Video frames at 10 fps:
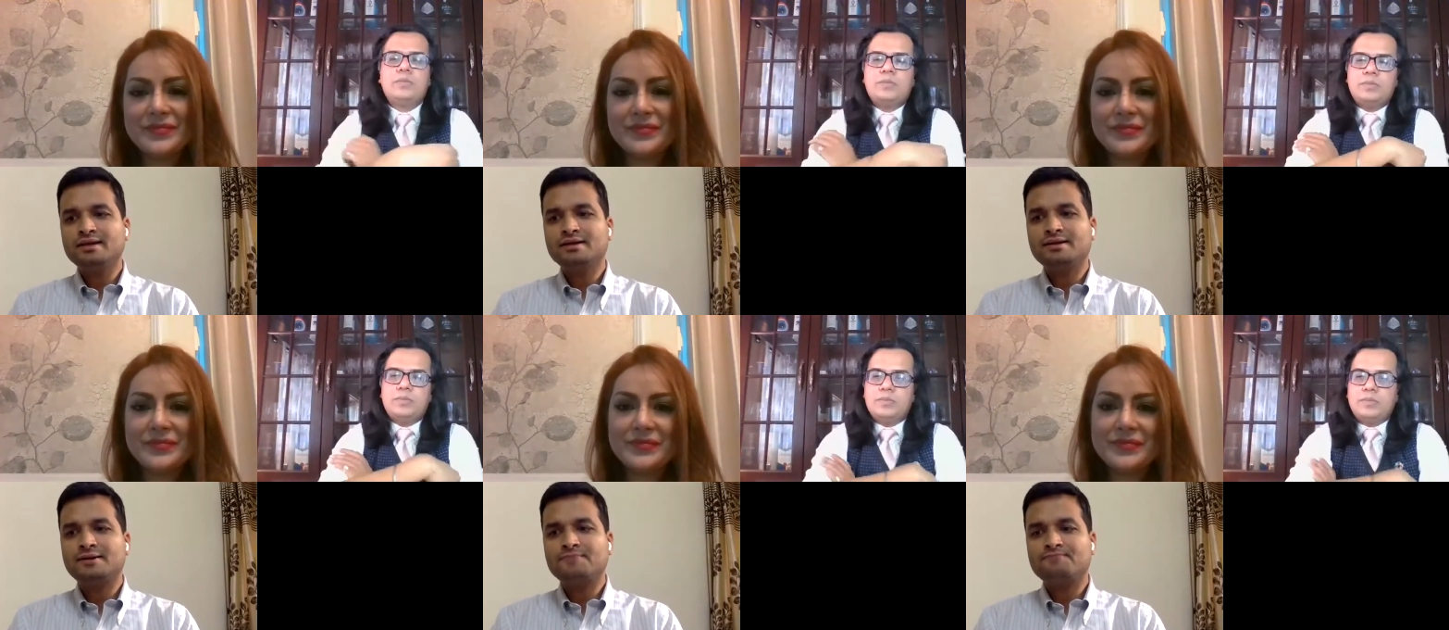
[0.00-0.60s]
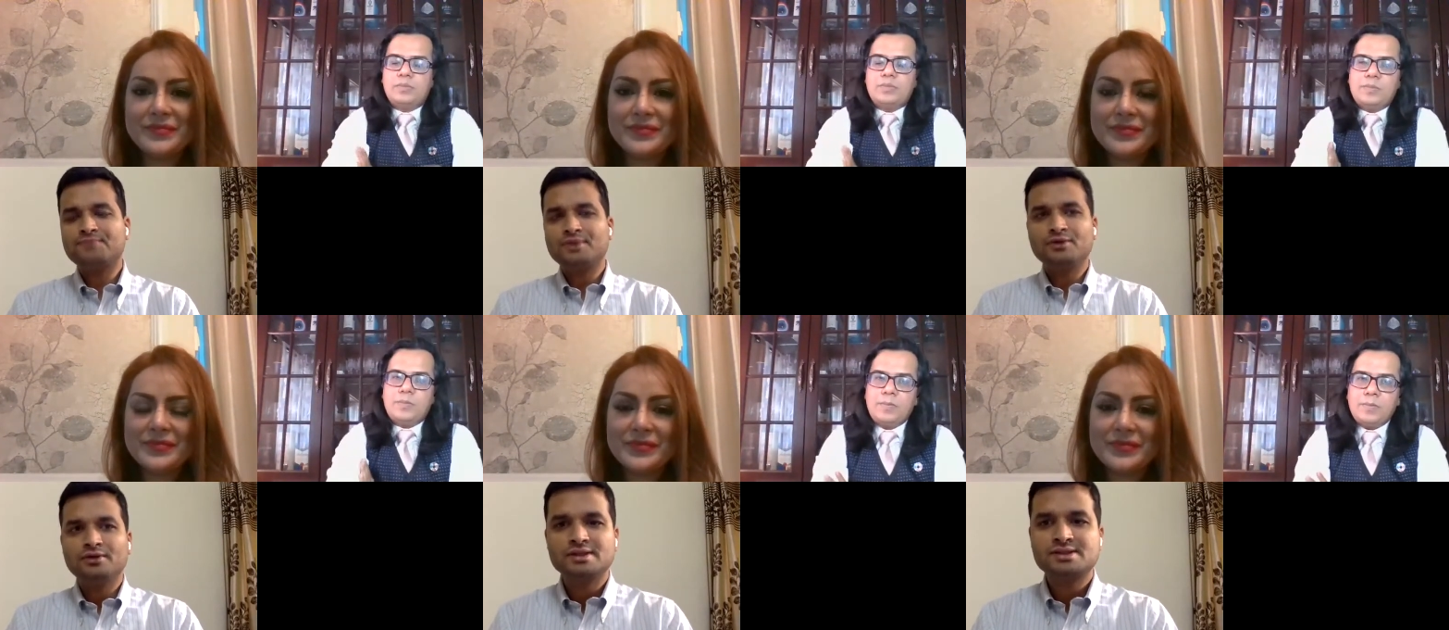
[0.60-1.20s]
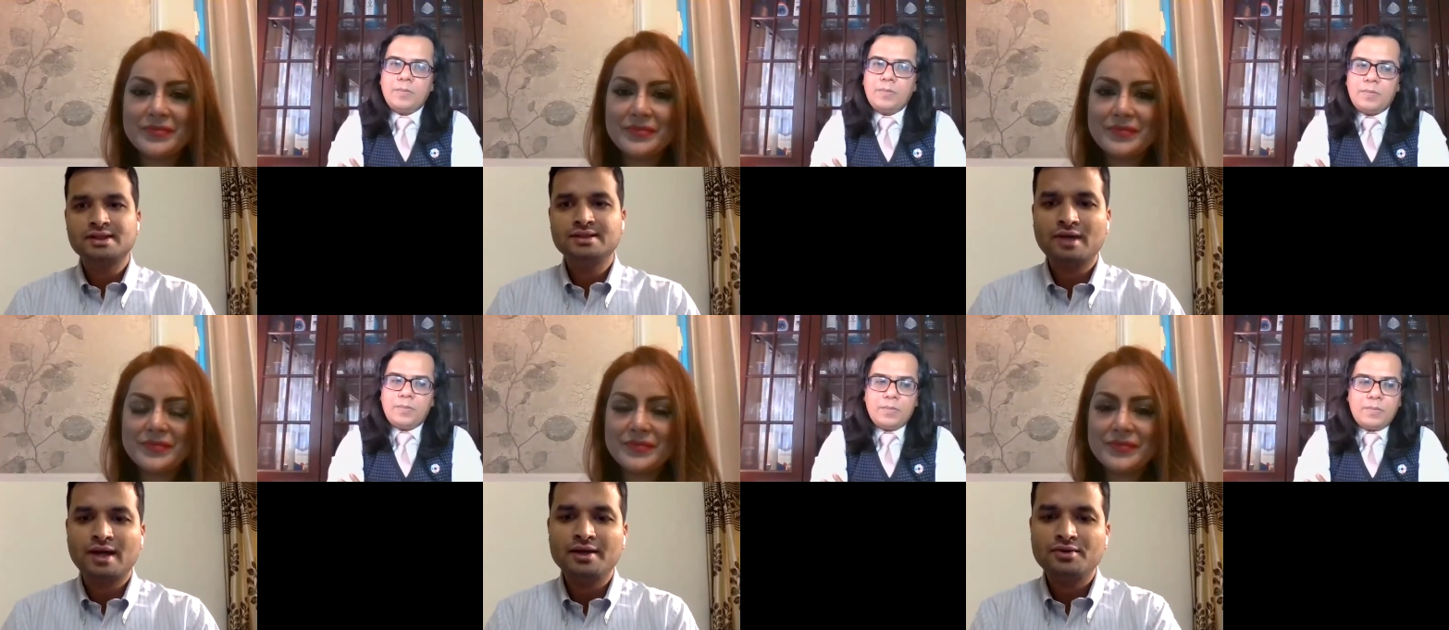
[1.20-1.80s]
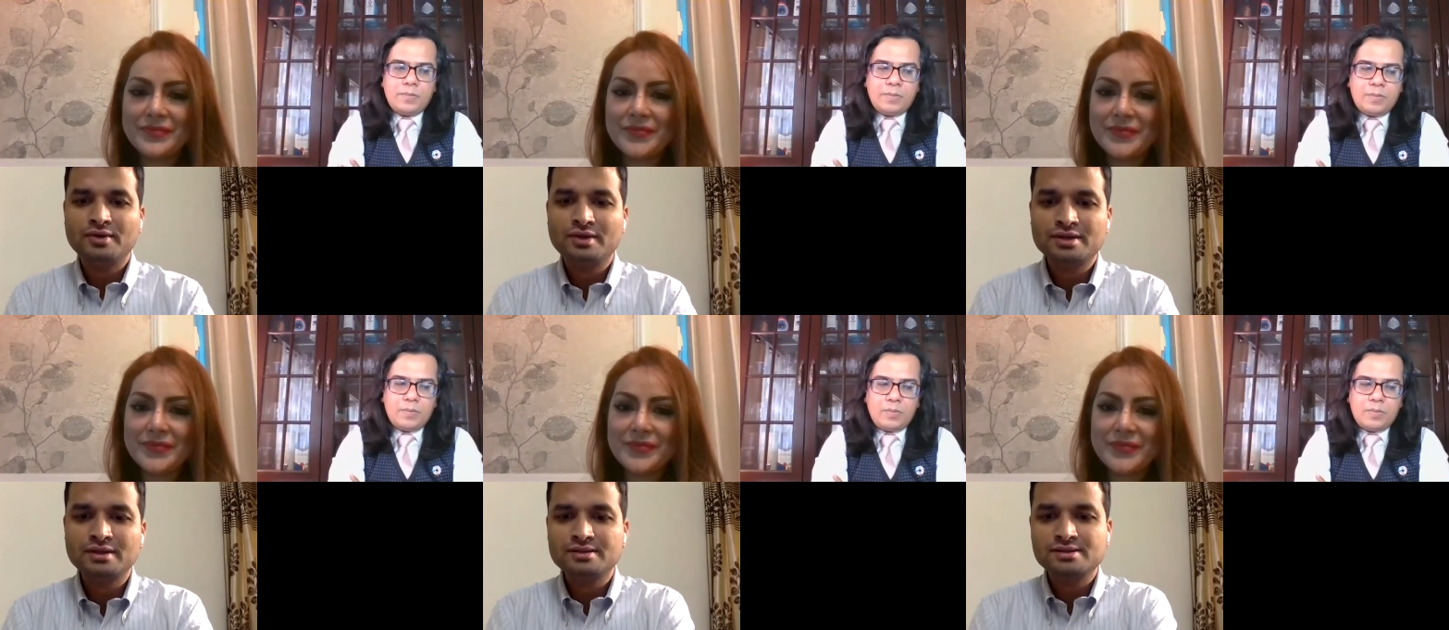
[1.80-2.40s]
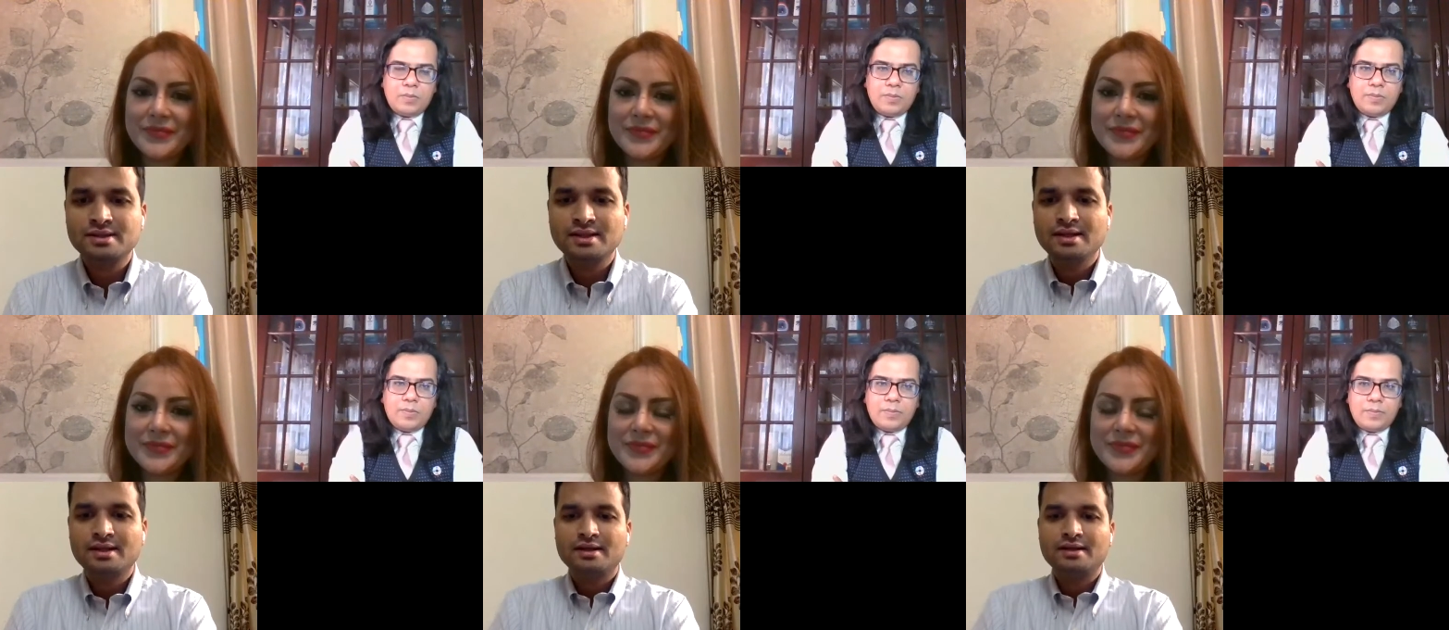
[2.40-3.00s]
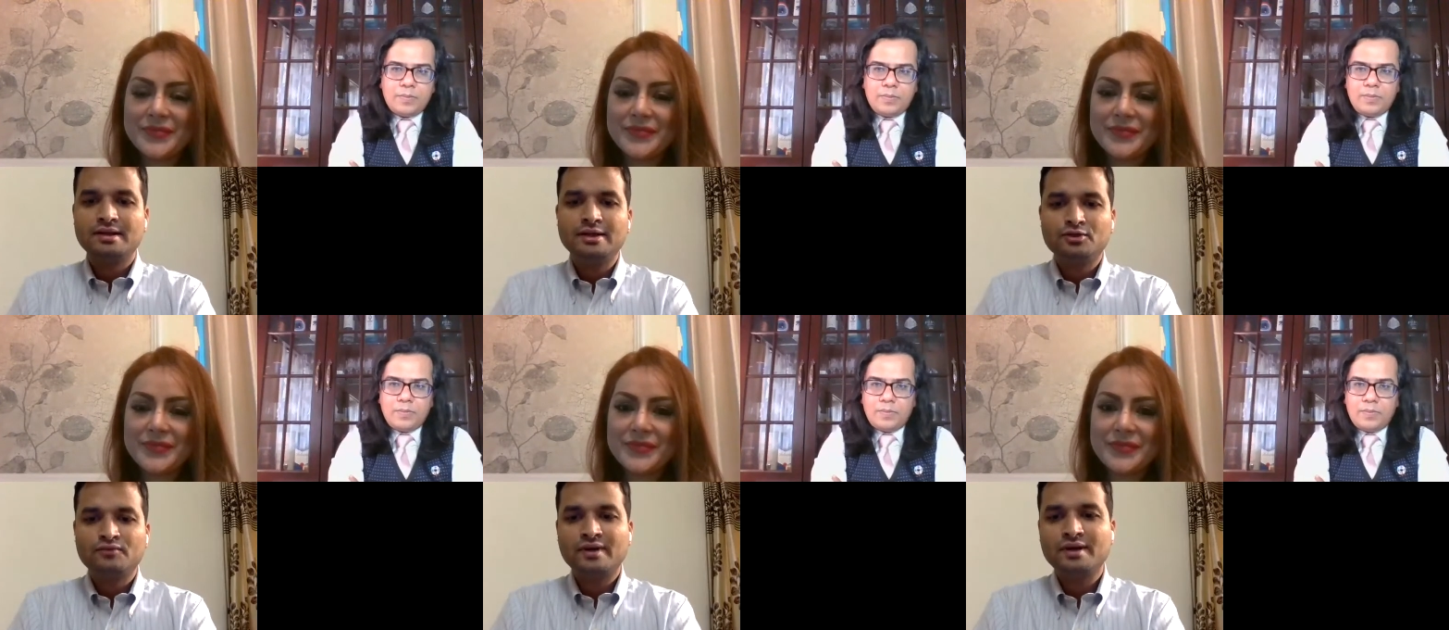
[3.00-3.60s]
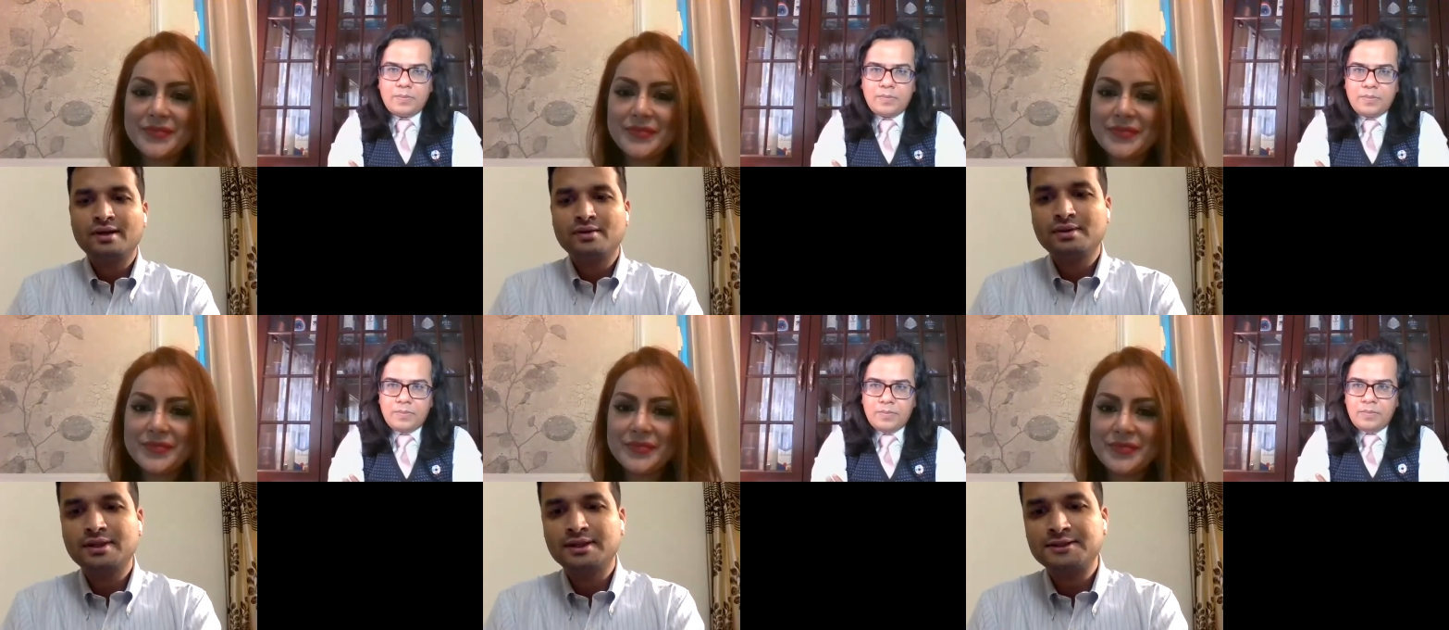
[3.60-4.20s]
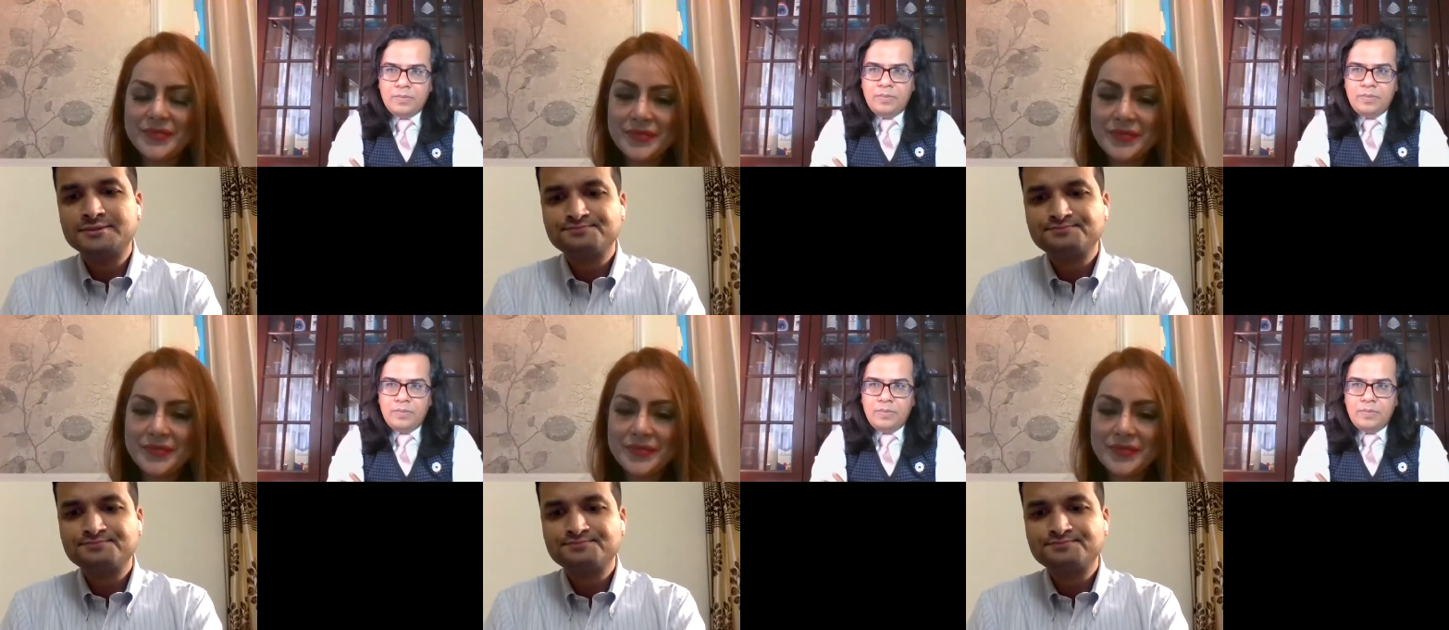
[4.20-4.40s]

Speaker 1: um, universities and higher educations uh, need to figure out uh,